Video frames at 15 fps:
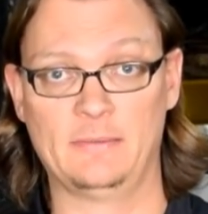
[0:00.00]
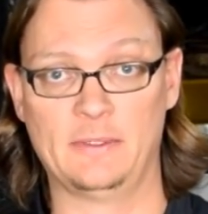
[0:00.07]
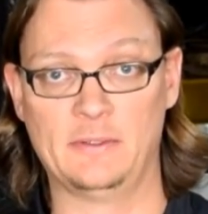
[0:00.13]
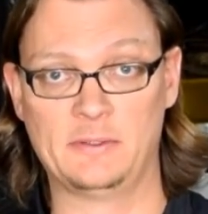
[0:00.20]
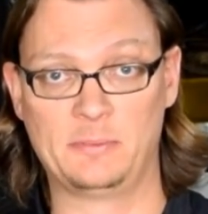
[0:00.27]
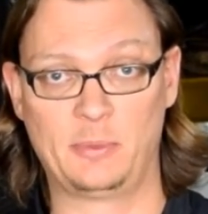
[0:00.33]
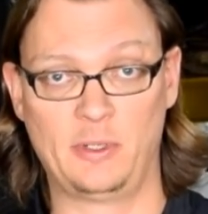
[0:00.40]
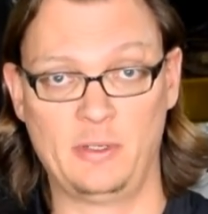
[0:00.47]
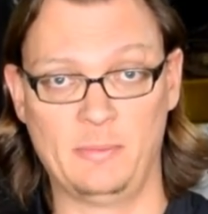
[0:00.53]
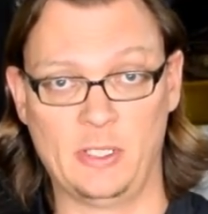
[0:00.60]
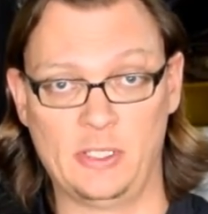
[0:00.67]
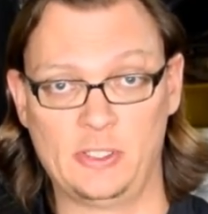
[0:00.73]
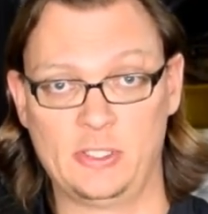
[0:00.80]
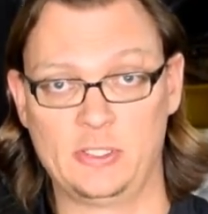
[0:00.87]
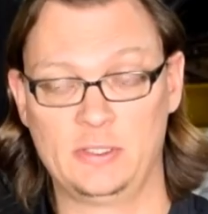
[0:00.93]
It was pretty
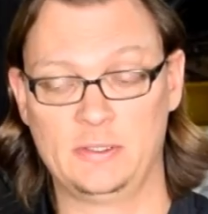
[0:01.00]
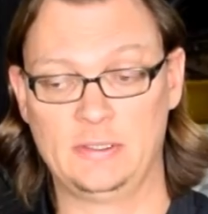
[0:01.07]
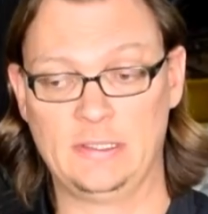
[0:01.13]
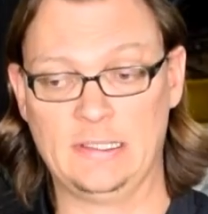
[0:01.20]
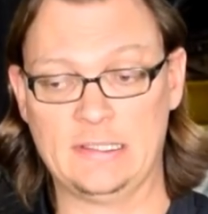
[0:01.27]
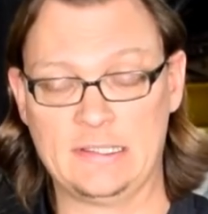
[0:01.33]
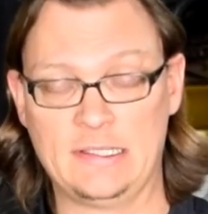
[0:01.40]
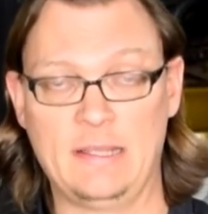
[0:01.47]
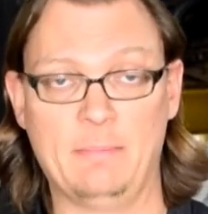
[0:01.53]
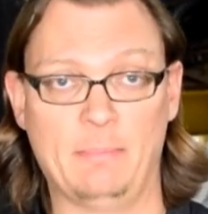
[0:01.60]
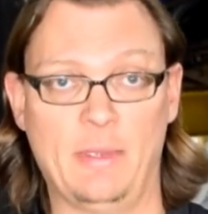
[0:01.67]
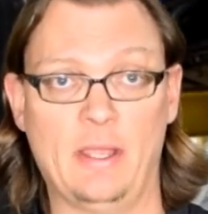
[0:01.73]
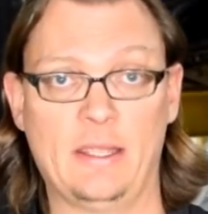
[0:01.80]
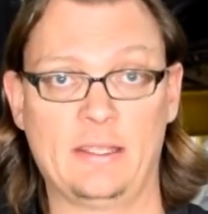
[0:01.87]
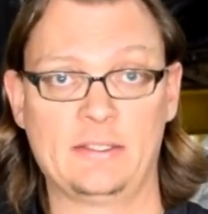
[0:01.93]
much in the same
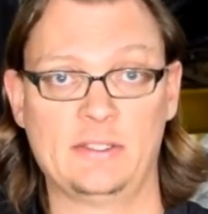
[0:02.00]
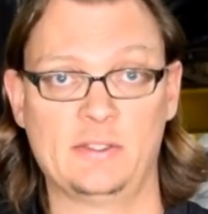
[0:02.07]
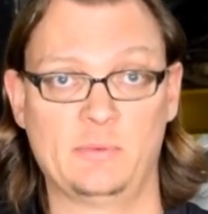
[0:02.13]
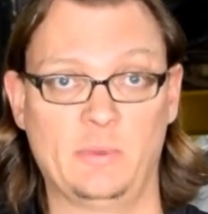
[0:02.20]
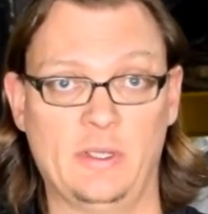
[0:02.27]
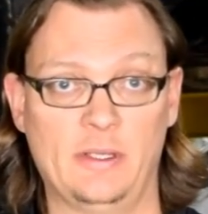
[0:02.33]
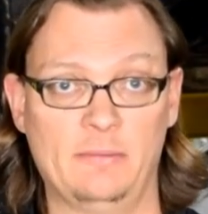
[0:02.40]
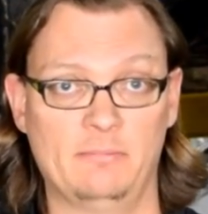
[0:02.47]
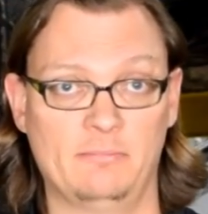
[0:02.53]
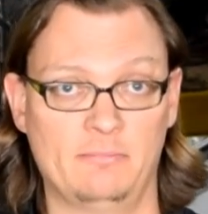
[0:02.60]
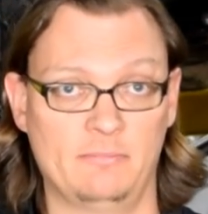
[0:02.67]
box as what